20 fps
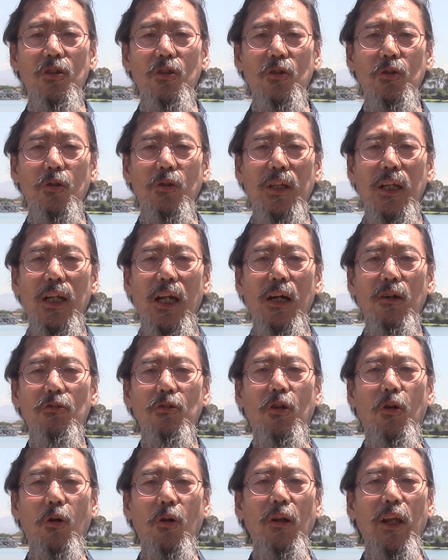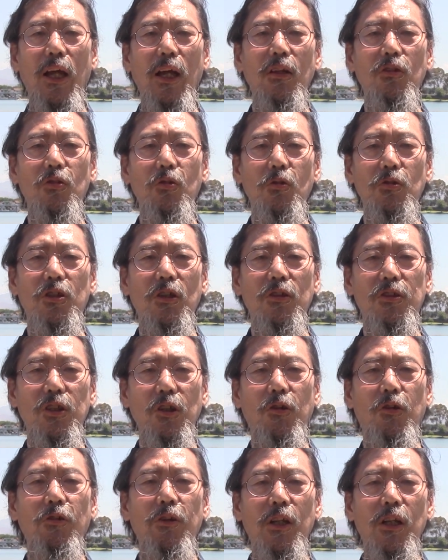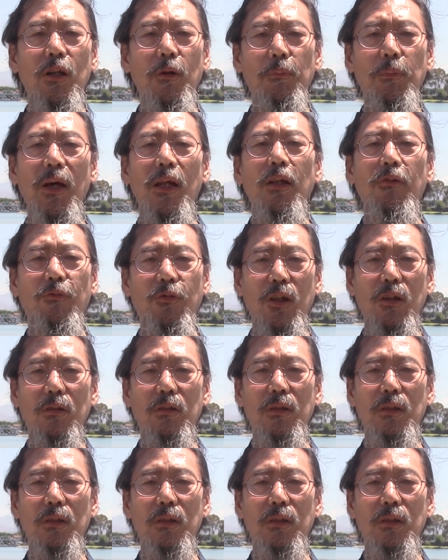so that I could collect Social Security benefit.